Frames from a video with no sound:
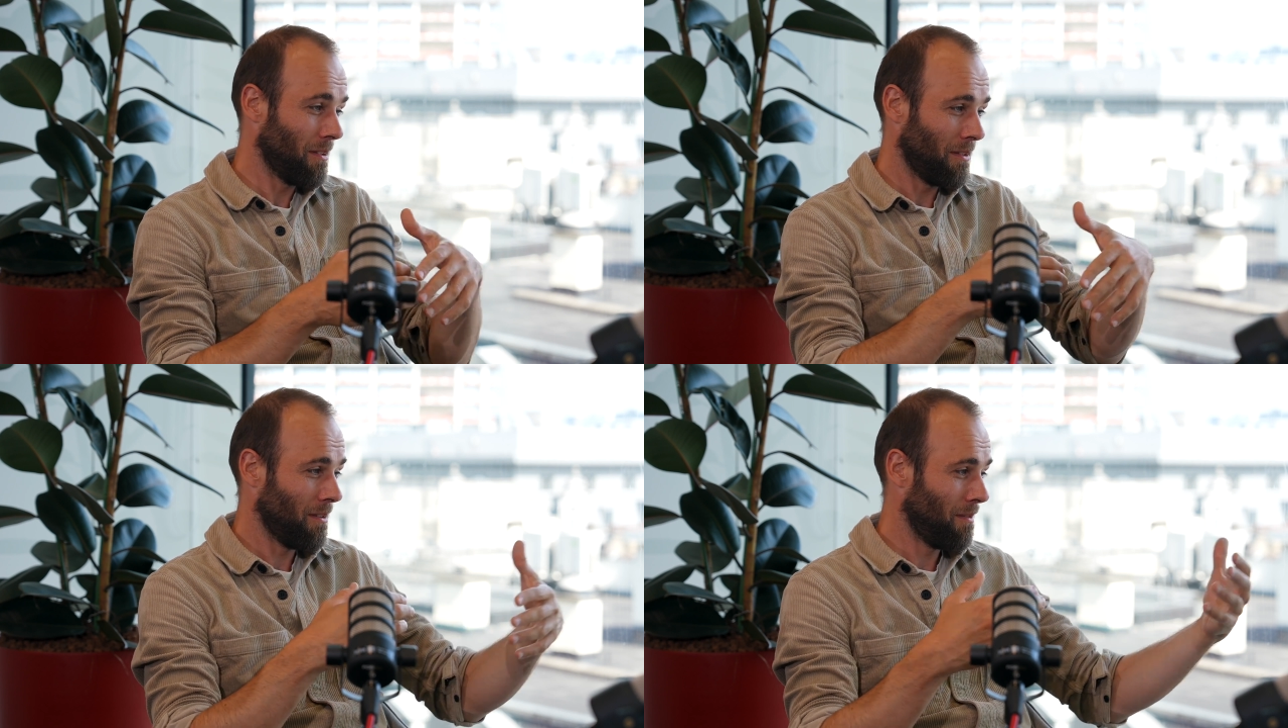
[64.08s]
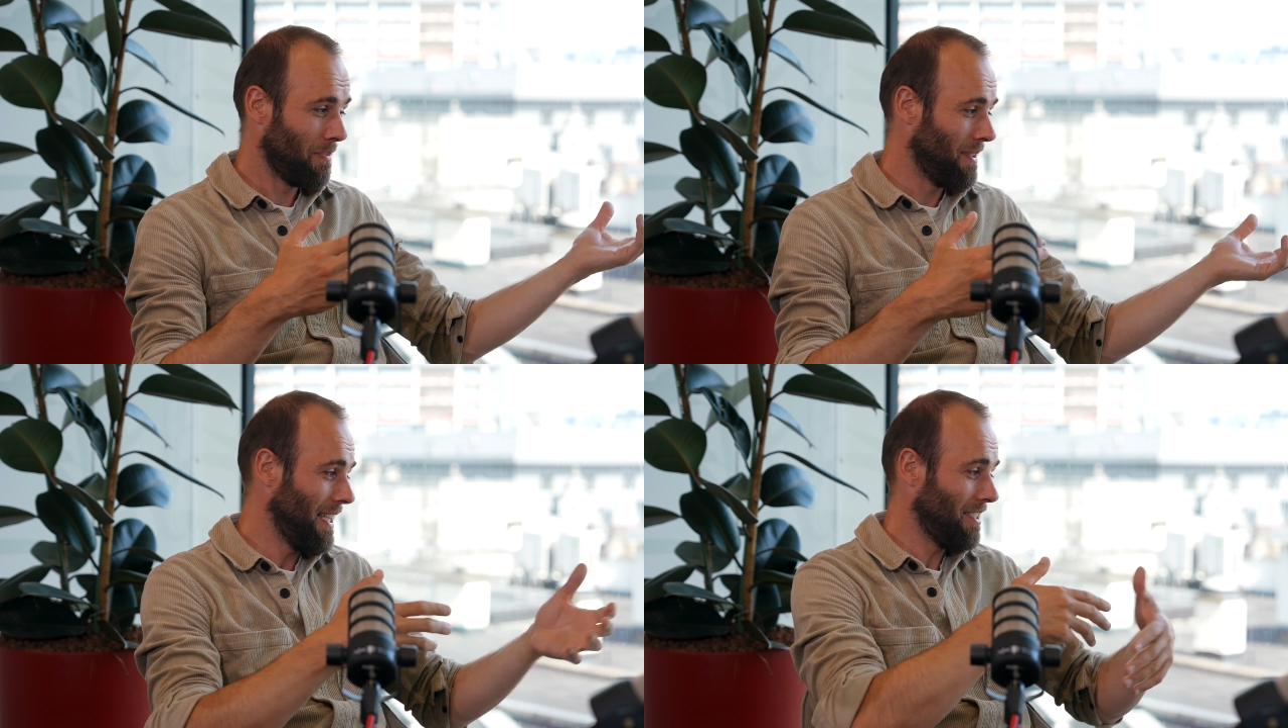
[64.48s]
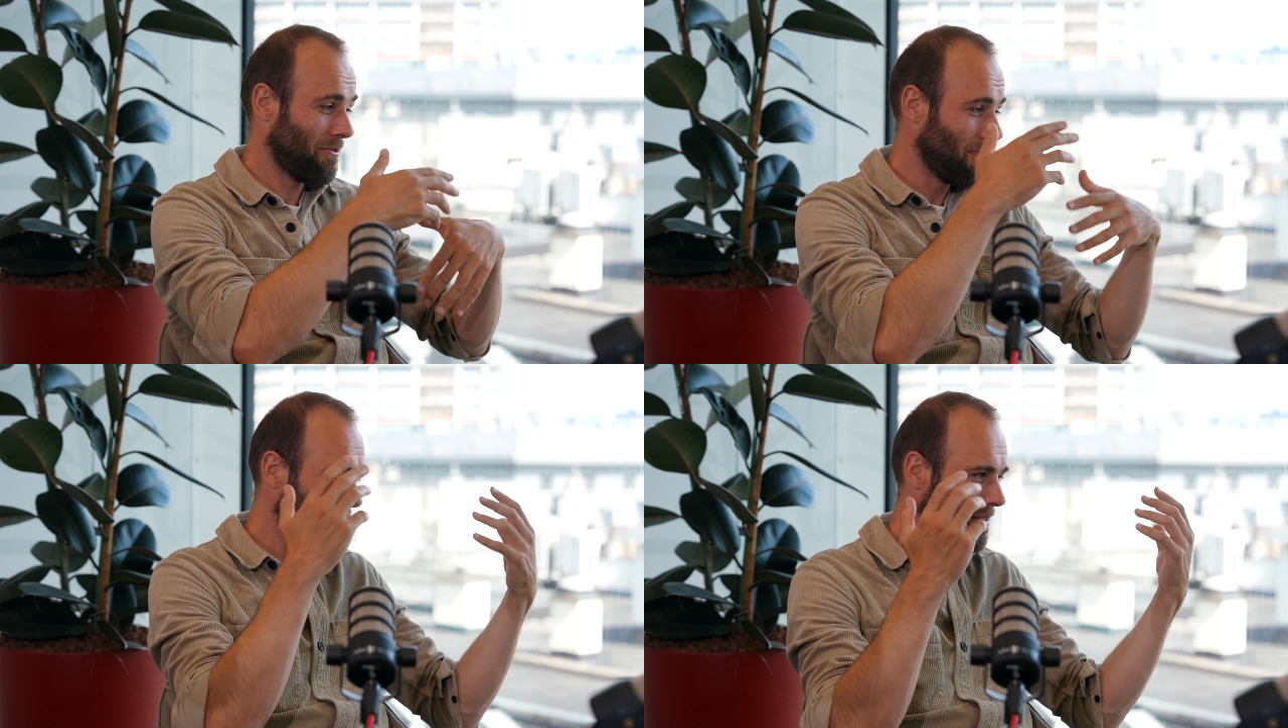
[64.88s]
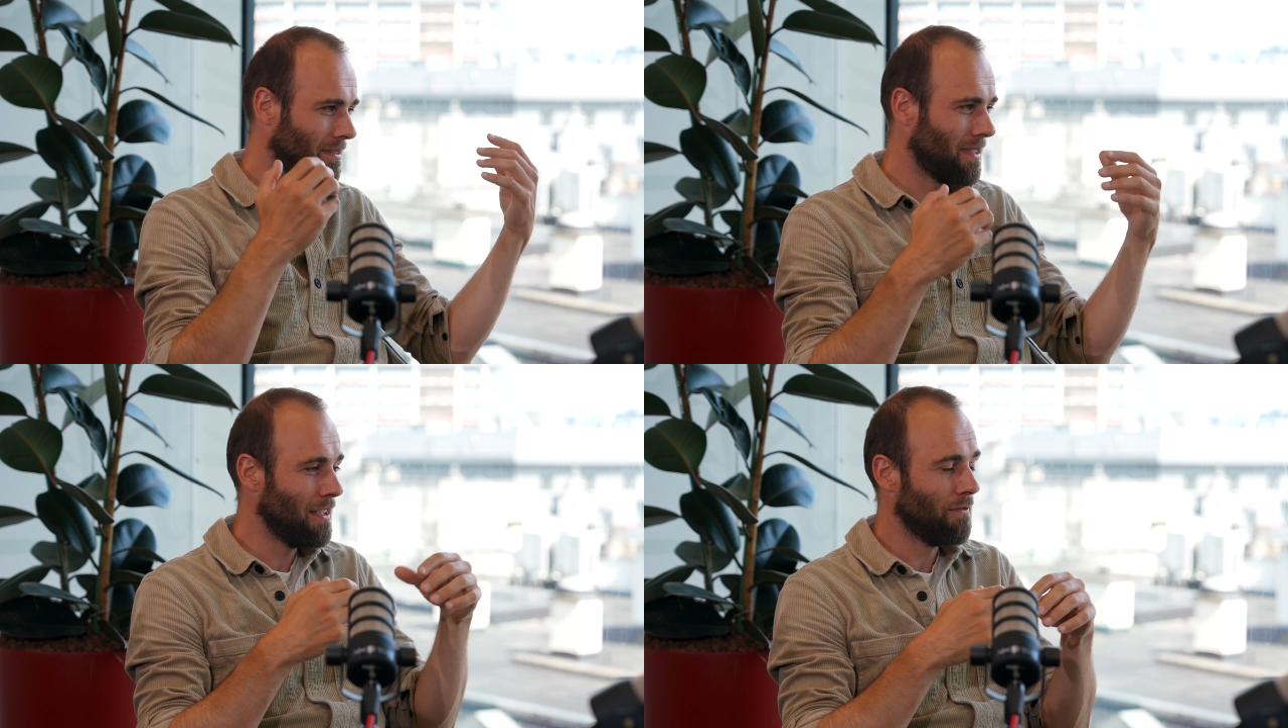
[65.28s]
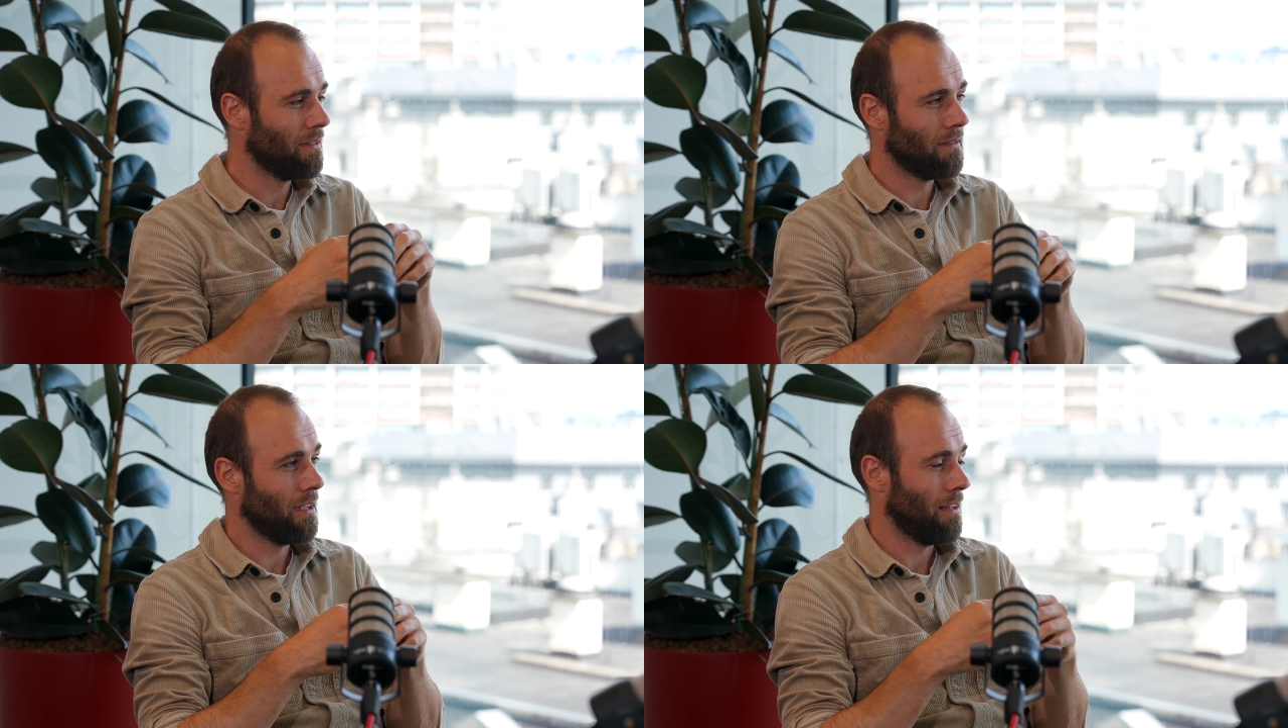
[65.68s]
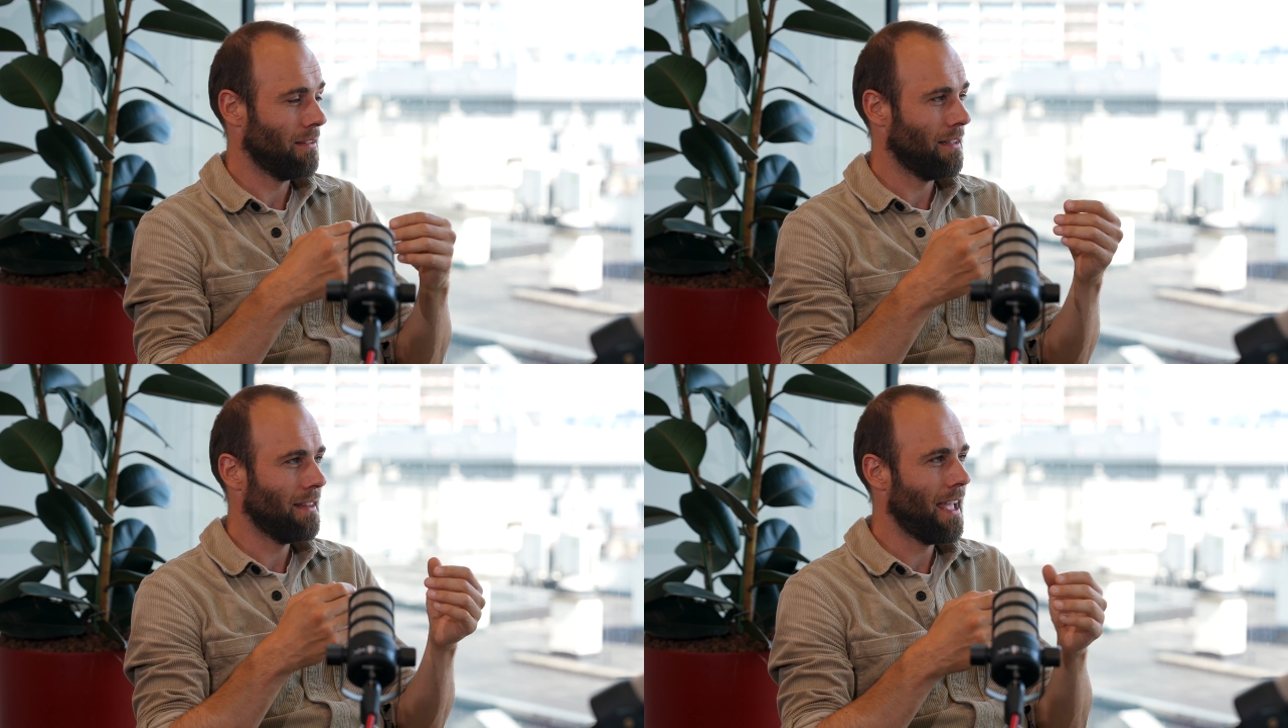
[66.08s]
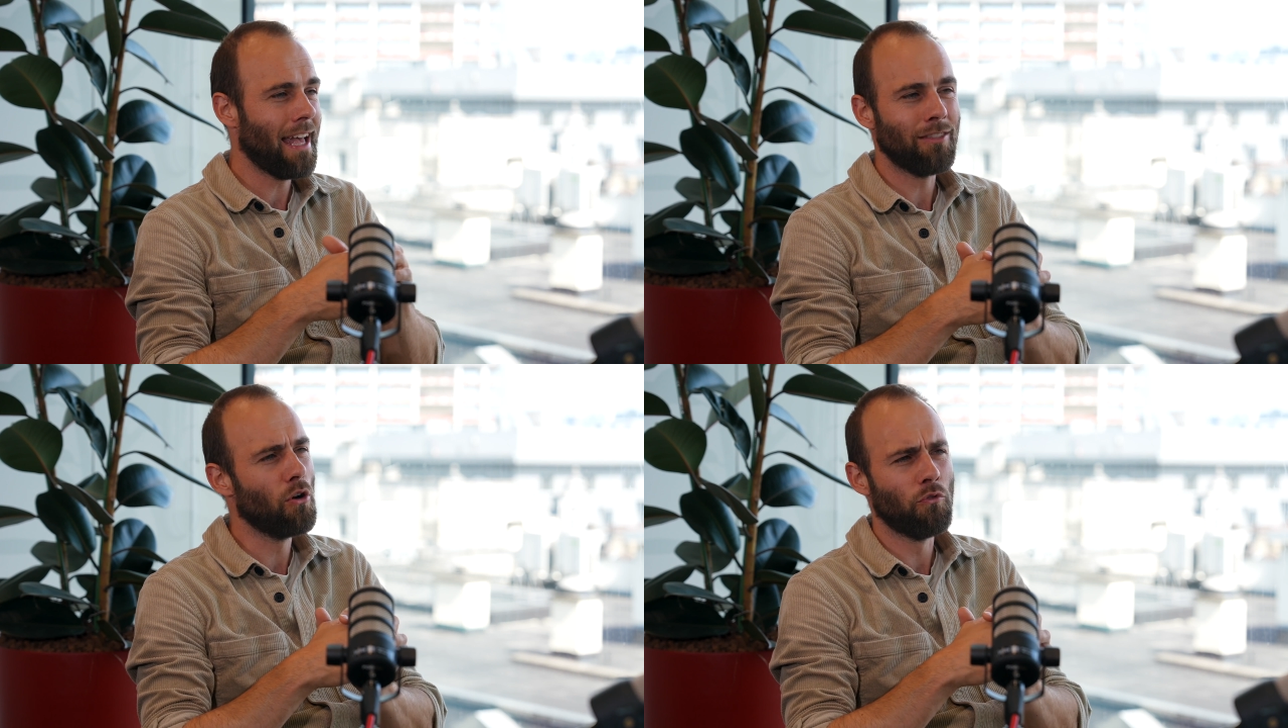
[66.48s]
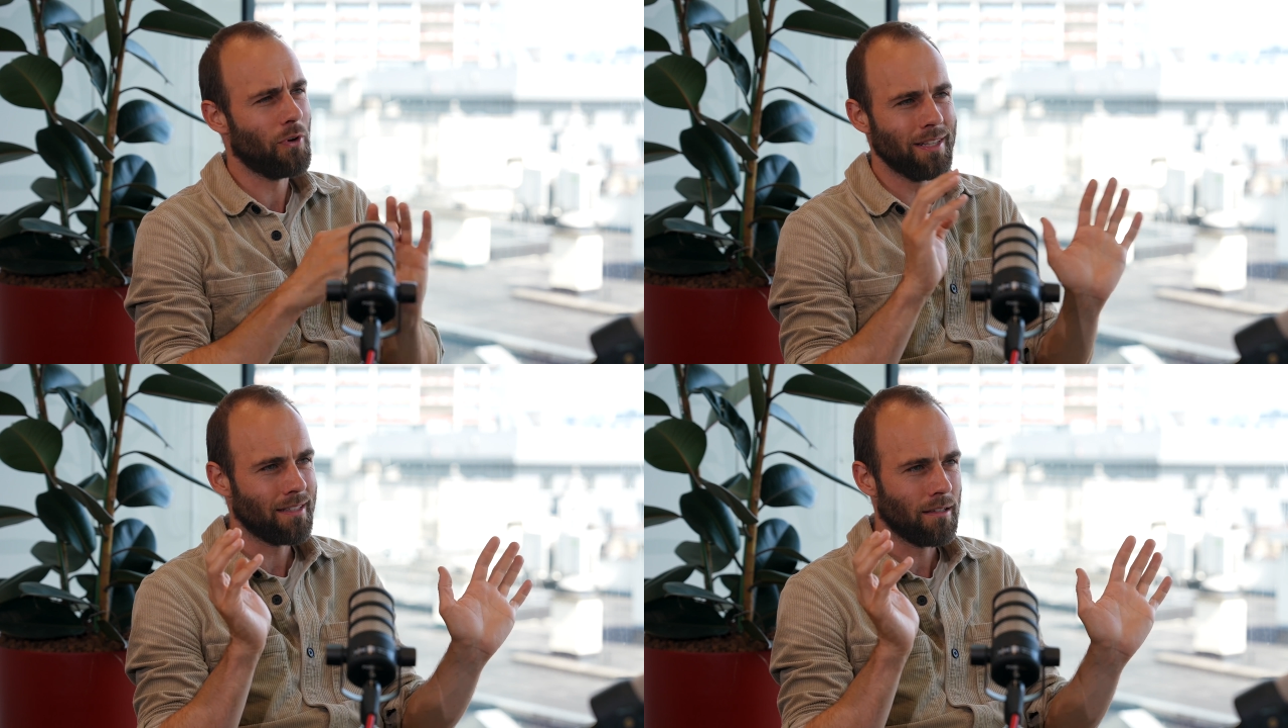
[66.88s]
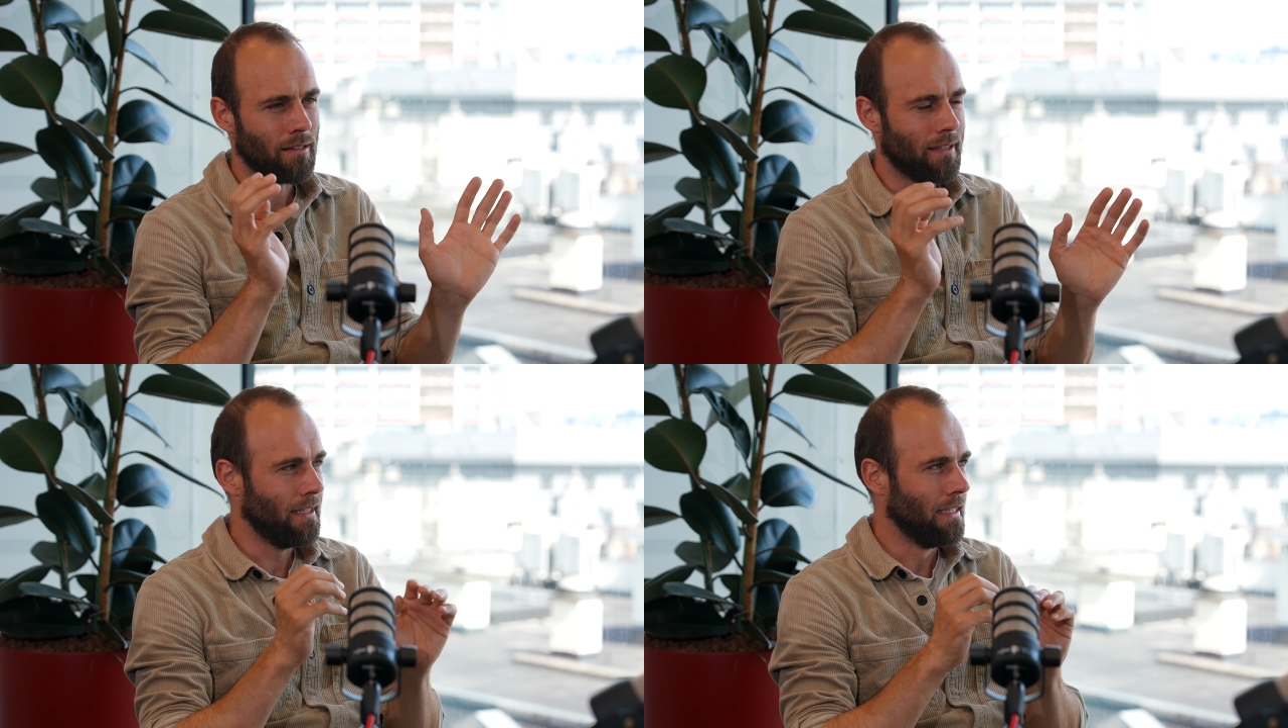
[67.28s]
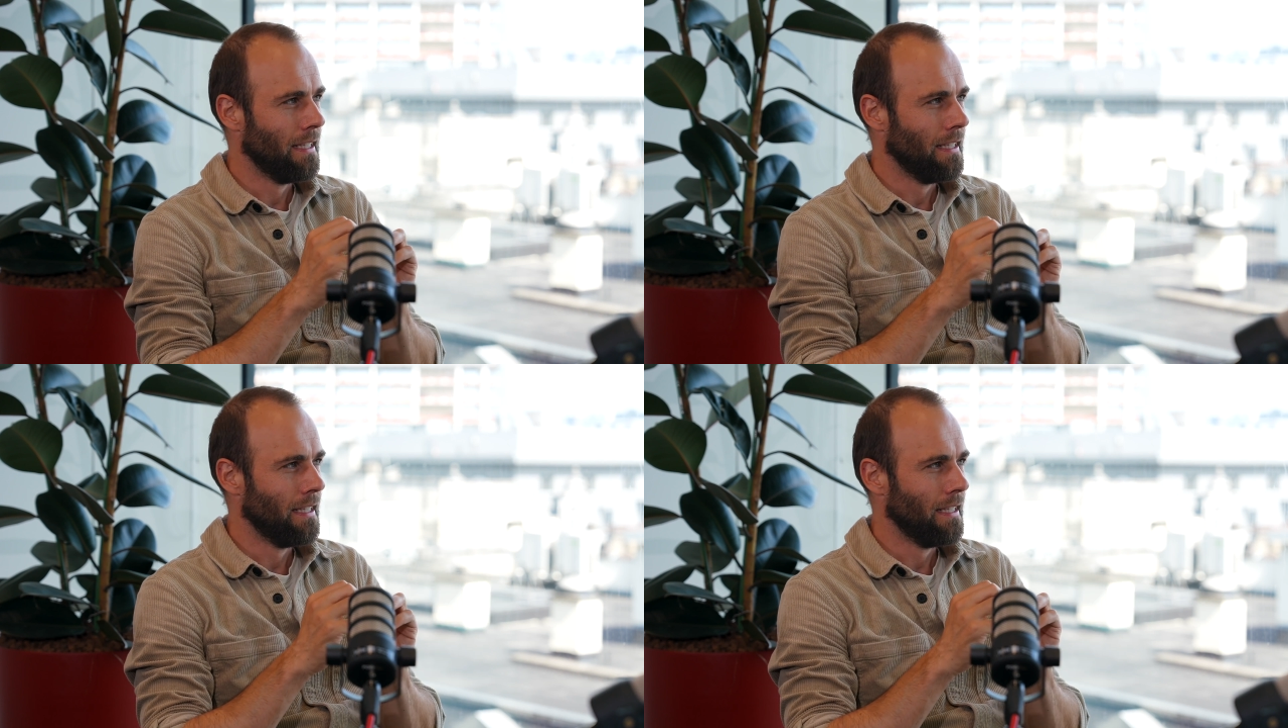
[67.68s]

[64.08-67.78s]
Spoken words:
the pedestrians. Even they had no friends at all.